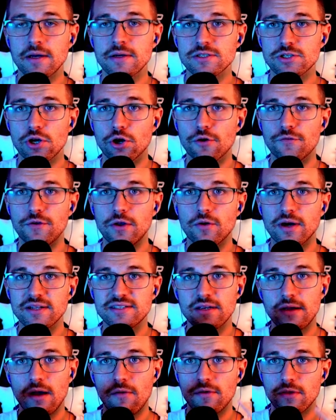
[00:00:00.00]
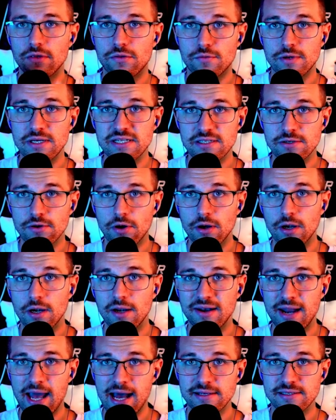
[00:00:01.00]
So if let's say you have a 3-star
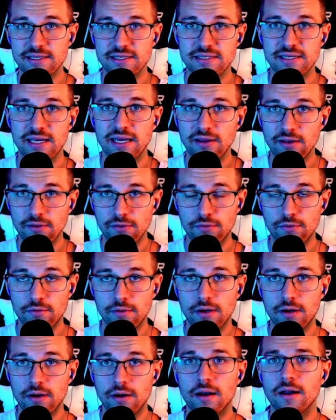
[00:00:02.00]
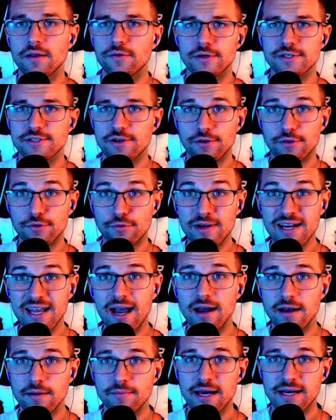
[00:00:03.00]
Nasus and not 3-star,
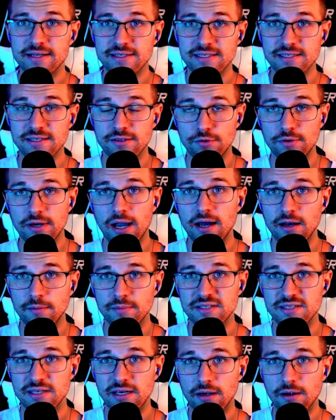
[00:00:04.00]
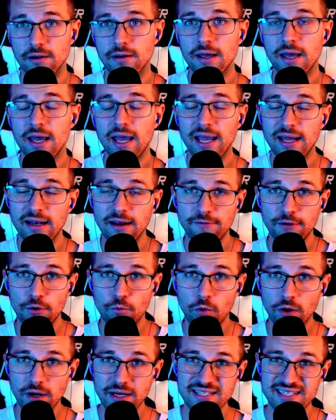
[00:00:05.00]
3-item Nasus, 3-item Azir. And if you
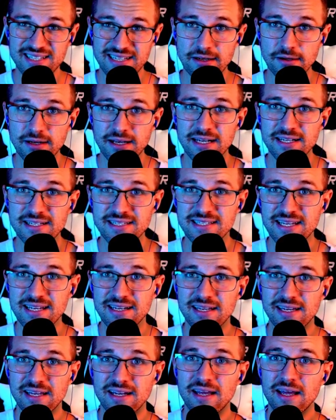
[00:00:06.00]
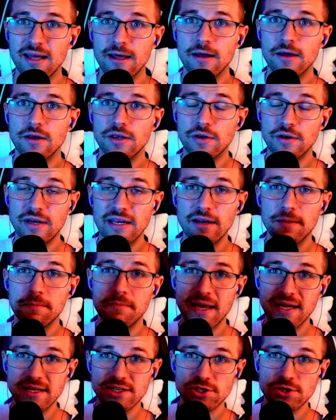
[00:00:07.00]
want Azir to get ascended, you need to
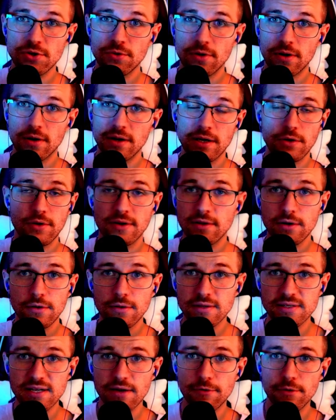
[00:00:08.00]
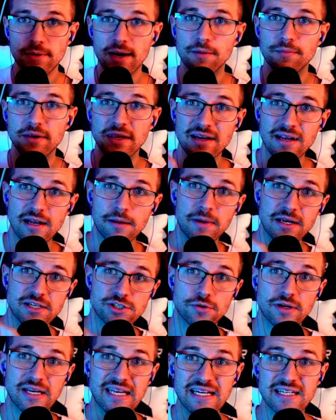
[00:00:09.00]
make sure, you don't have to do this every round, but you need to make
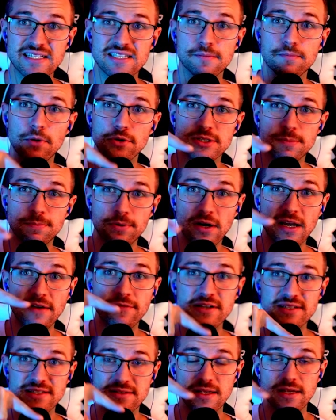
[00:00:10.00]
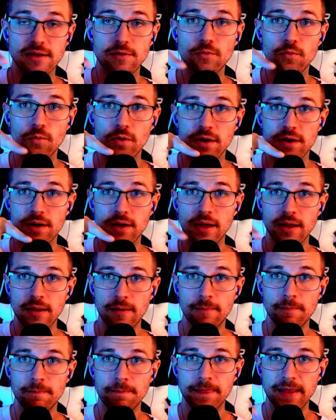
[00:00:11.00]
sure he is the most previously one
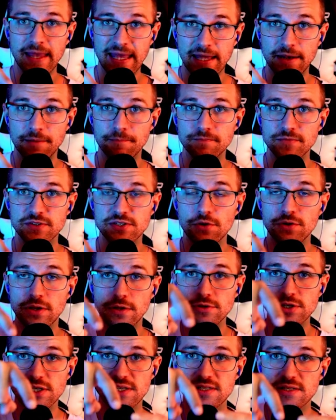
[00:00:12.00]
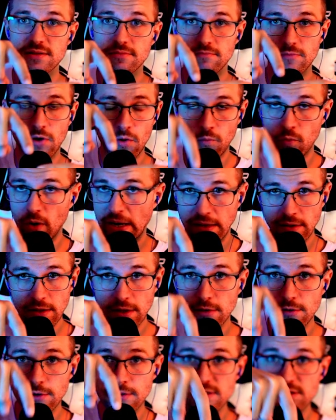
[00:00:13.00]
in. So you just, a way that
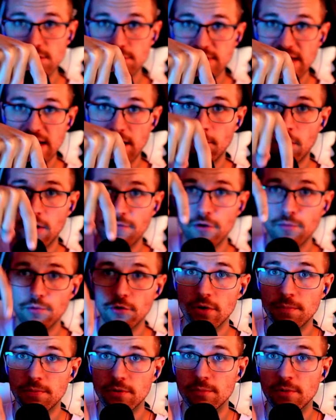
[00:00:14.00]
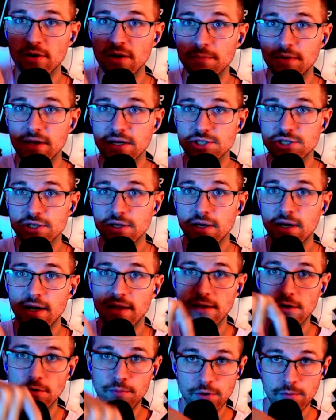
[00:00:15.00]
you do this, you'll take him off your board, put him on the bench,
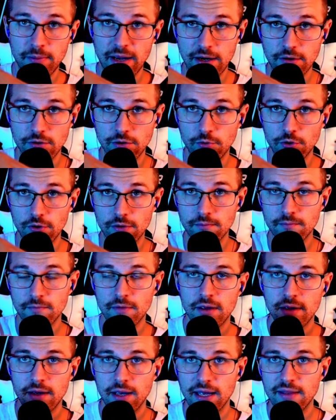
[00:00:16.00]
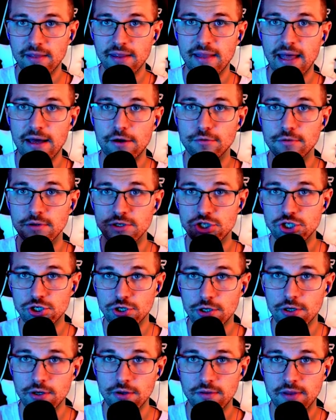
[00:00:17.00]
and then you'll put him back on the board. And then that'll
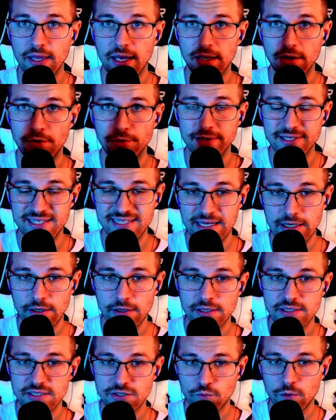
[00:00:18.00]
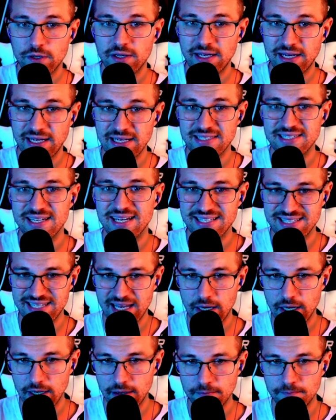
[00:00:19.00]
ensure that your Azir is the one that gets
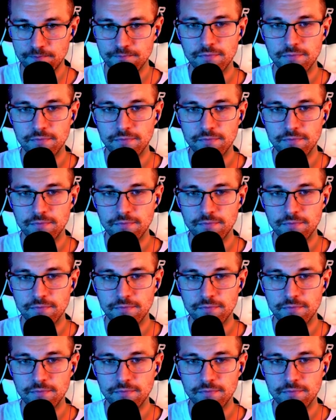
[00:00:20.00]
ascended.